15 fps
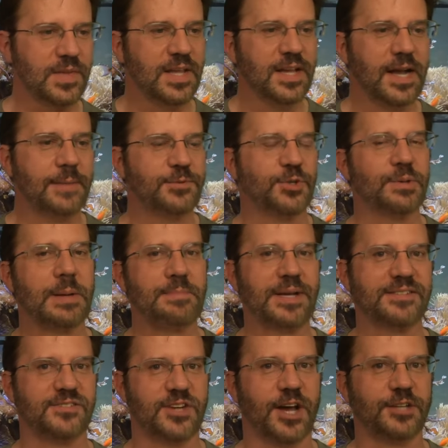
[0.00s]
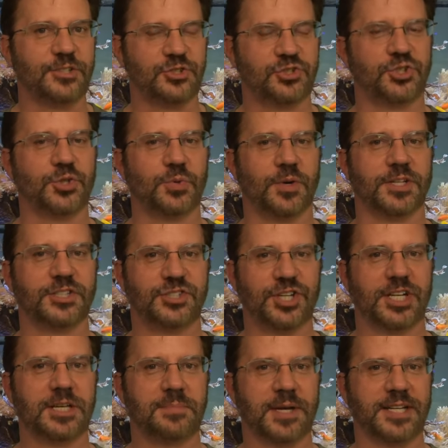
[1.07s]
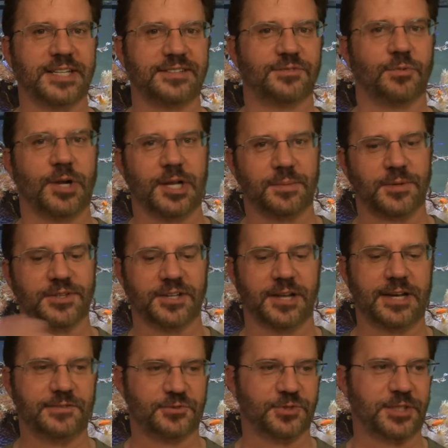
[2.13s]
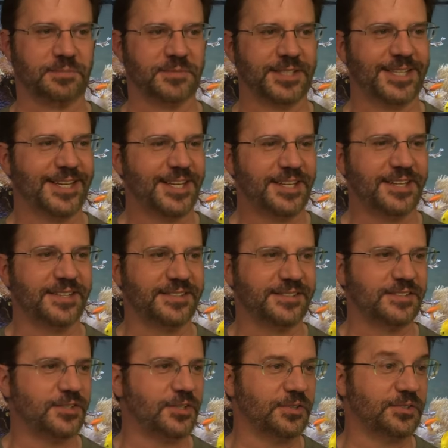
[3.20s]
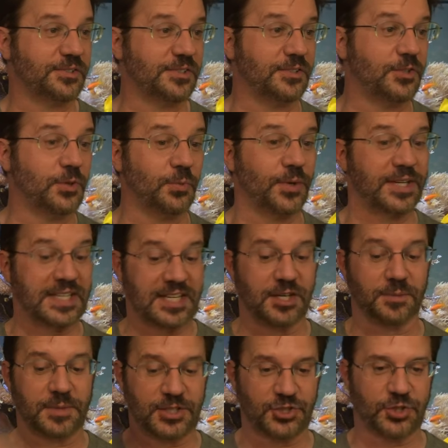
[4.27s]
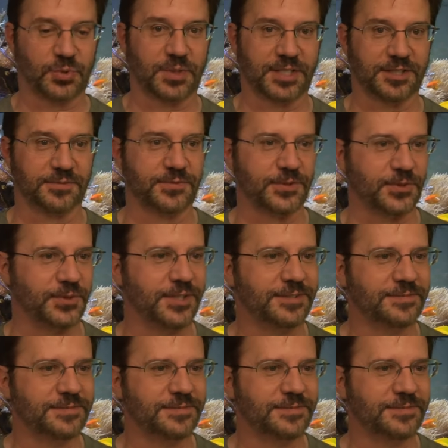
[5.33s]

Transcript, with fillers: I'm doing my best not to chew on jelly bellies while I'm on the live stream you, you just you don't want to hear me chewing on food.